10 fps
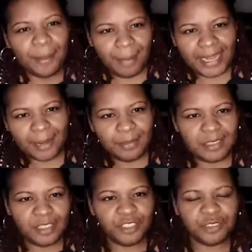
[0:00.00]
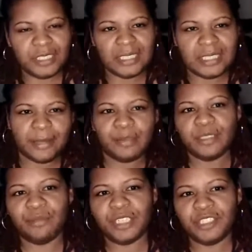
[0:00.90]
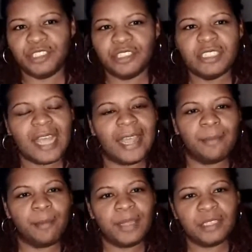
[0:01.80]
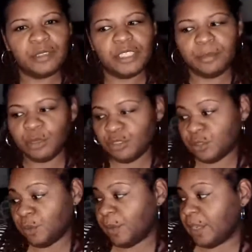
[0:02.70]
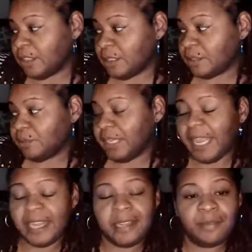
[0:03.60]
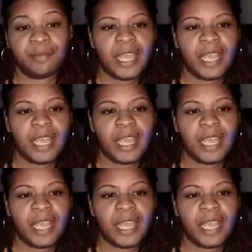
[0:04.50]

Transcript: My name is Latrice Sampson Richards. I am a mental and emotional wellness creative,